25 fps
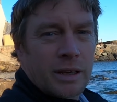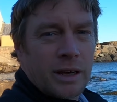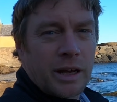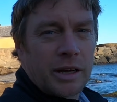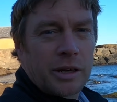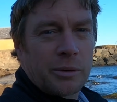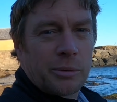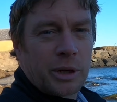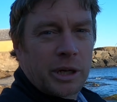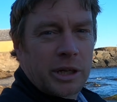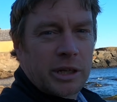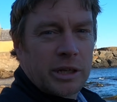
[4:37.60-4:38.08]

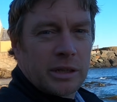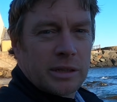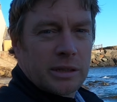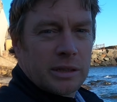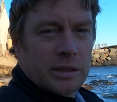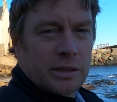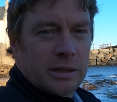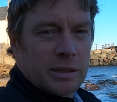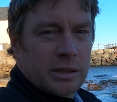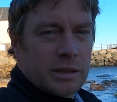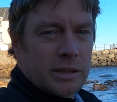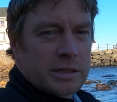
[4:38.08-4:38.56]
Anyway,
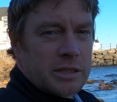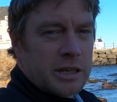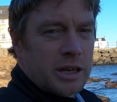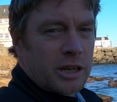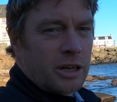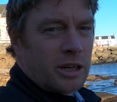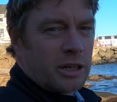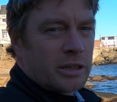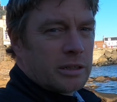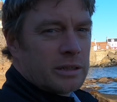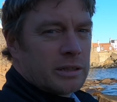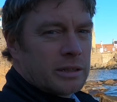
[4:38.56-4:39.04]
let's
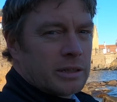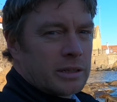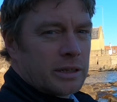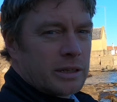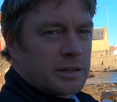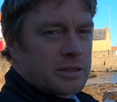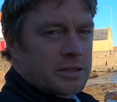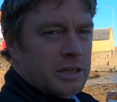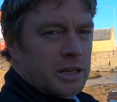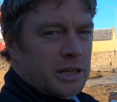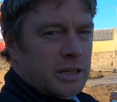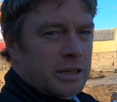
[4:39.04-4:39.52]
get on and
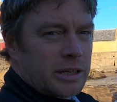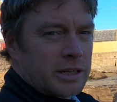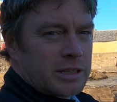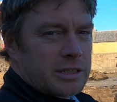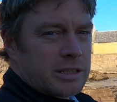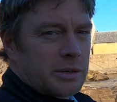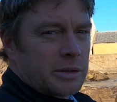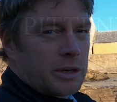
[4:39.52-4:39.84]
I'll see you at the next